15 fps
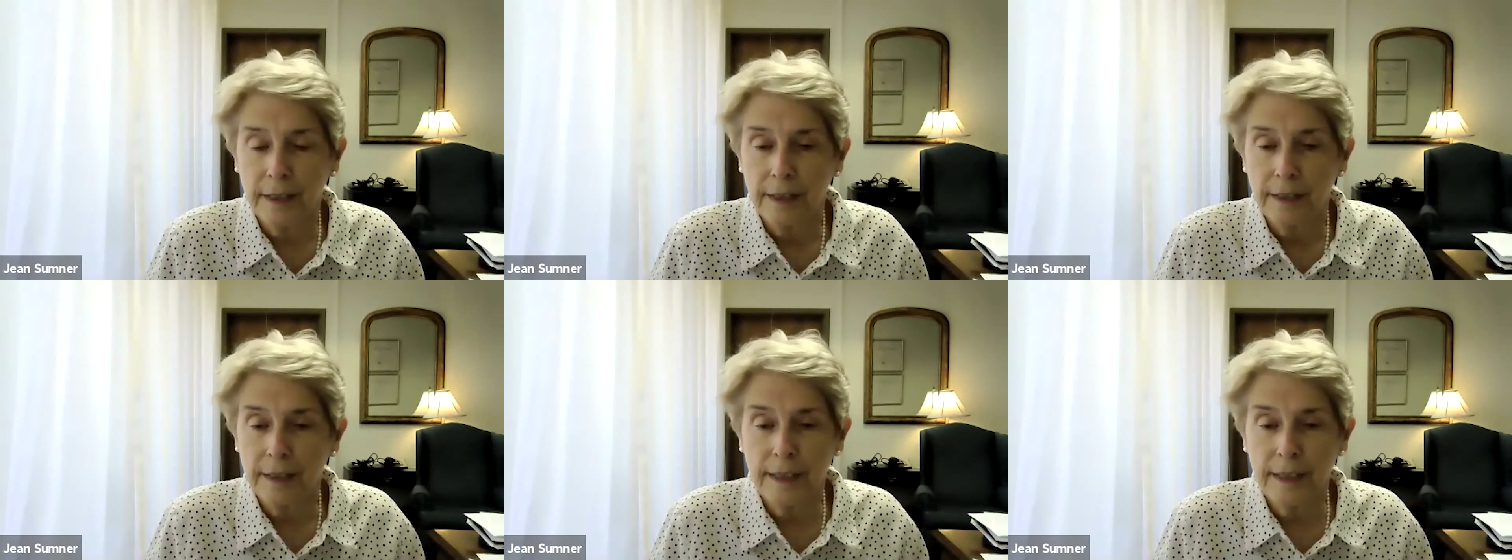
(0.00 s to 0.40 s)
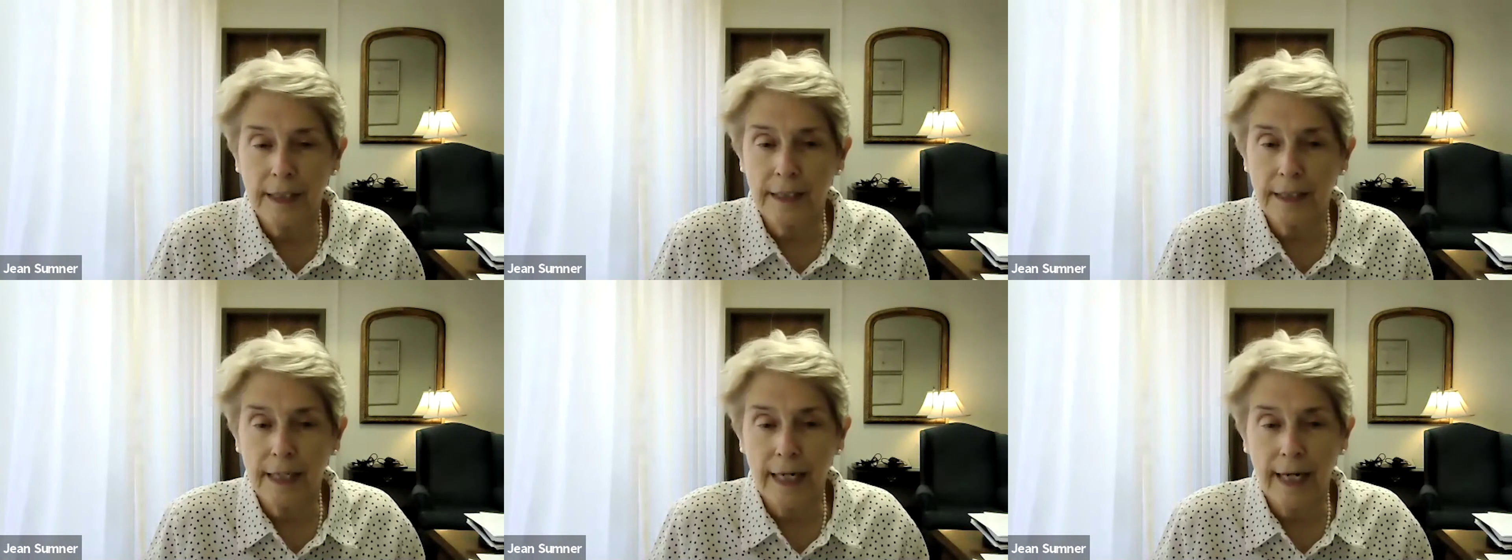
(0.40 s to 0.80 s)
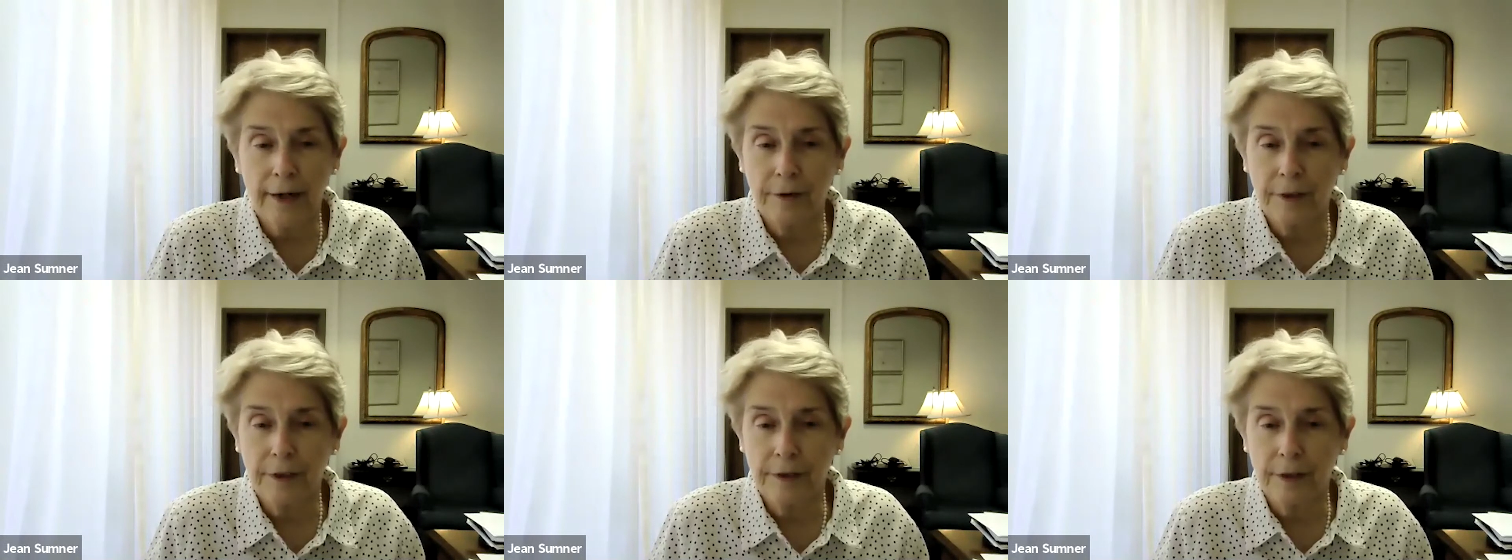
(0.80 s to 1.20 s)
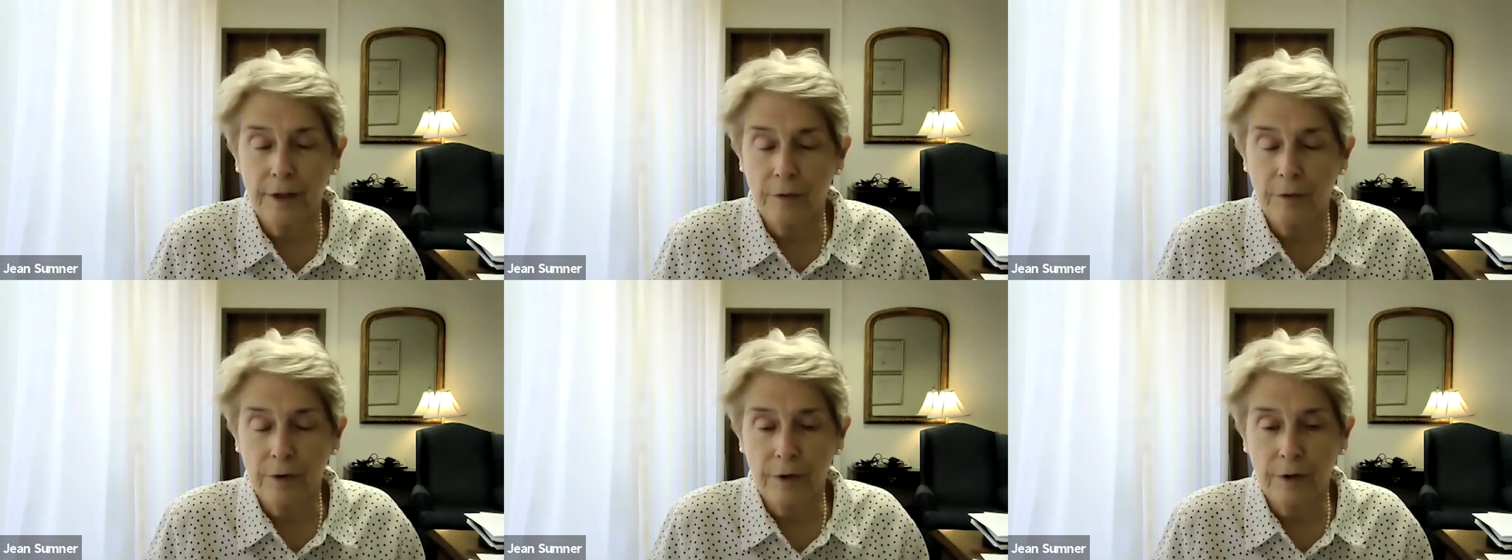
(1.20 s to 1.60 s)
6 counties
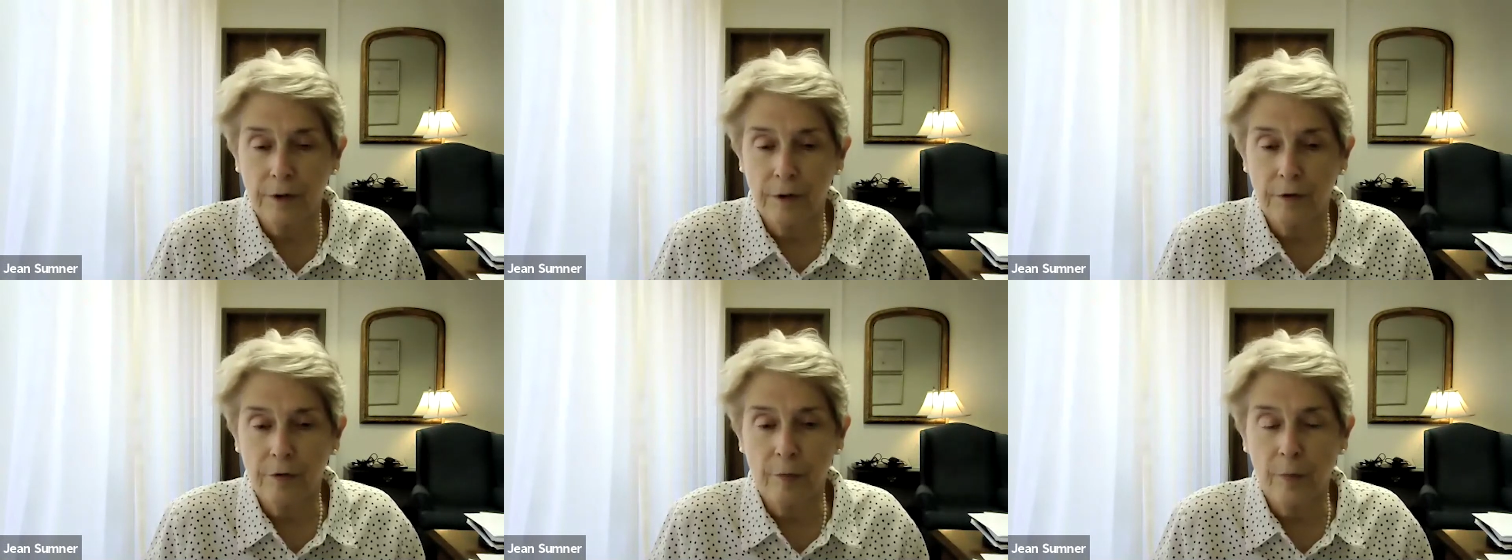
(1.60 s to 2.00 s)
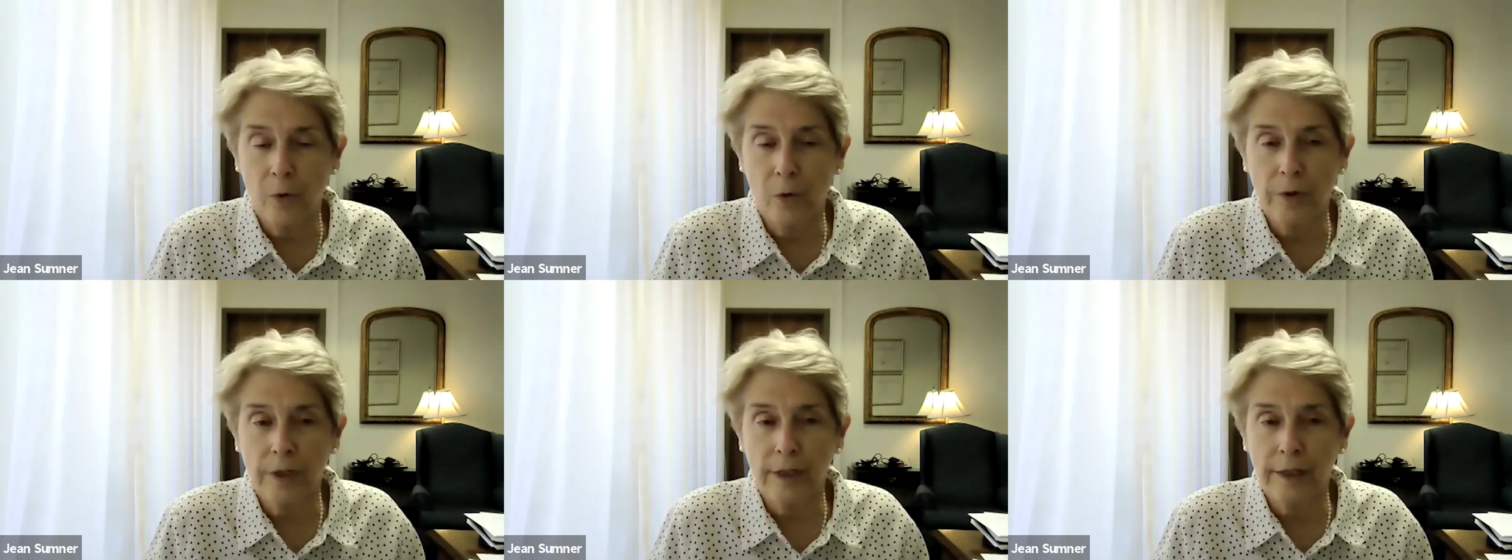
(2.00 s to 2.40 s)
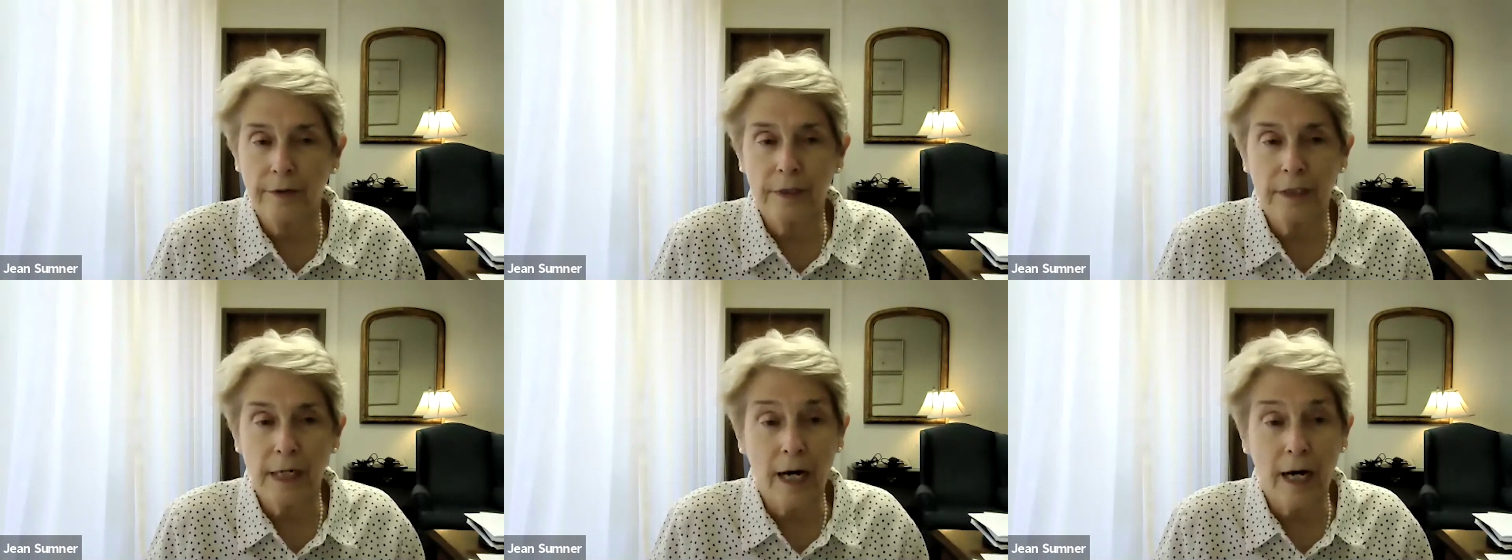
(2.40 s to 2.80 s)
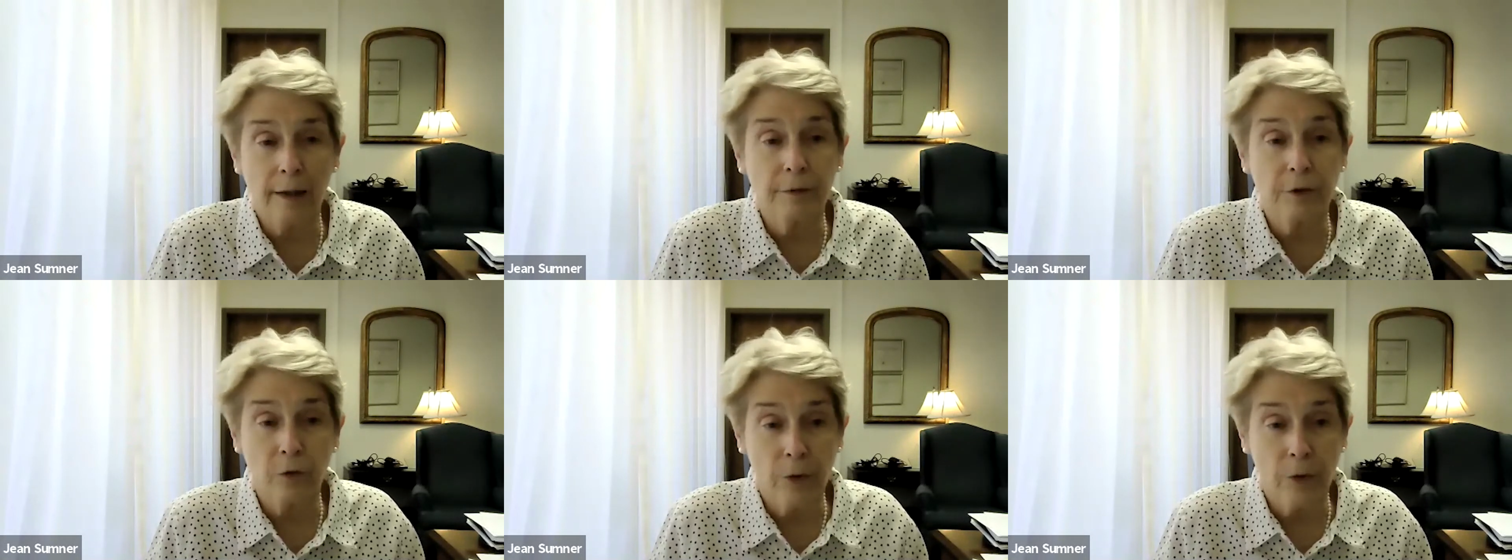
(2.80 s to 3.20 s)
that are reportedly in the
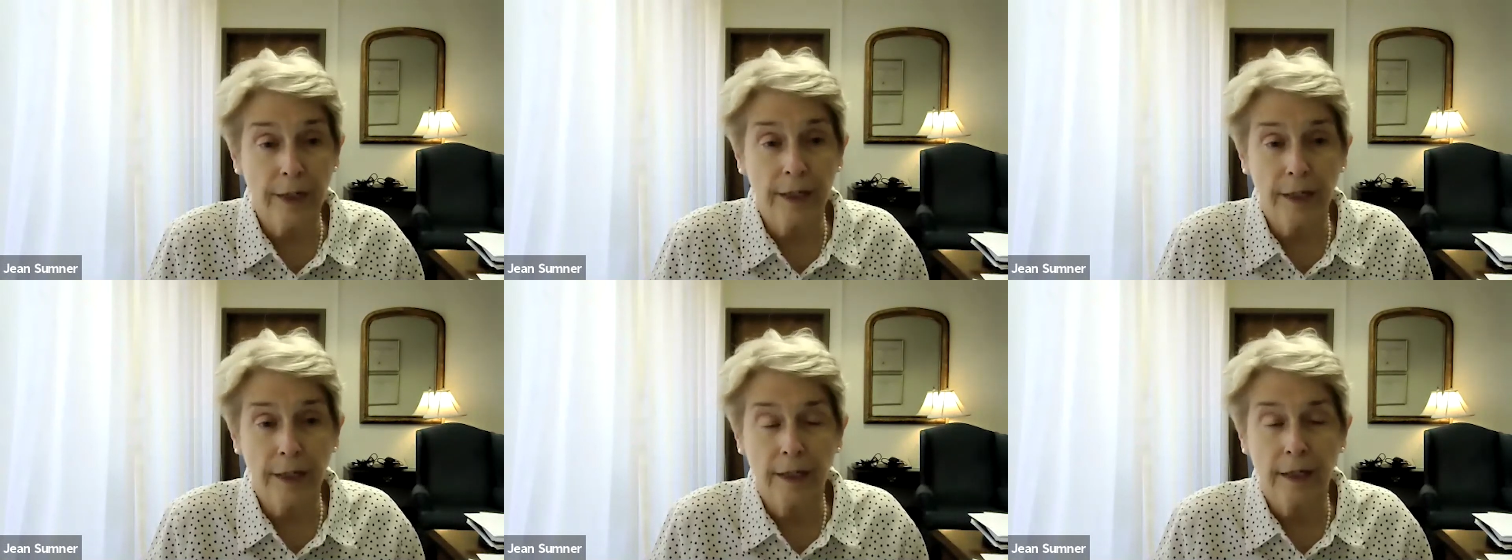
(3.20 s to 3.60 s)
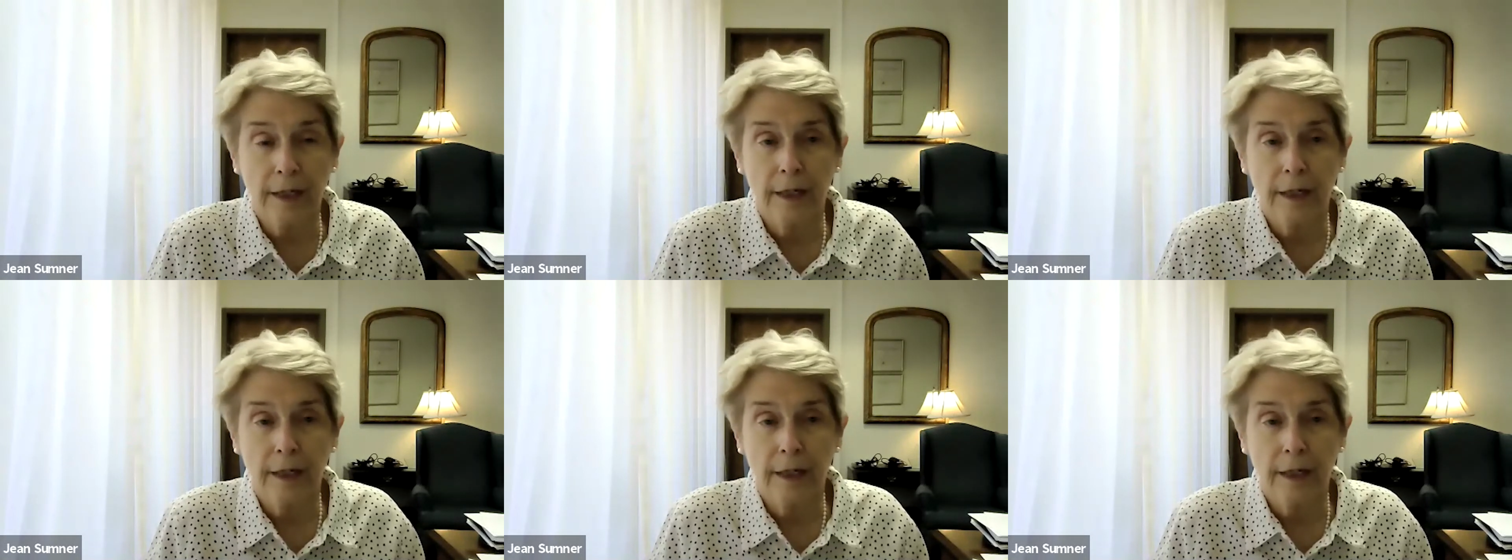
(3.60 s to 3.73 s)
top 20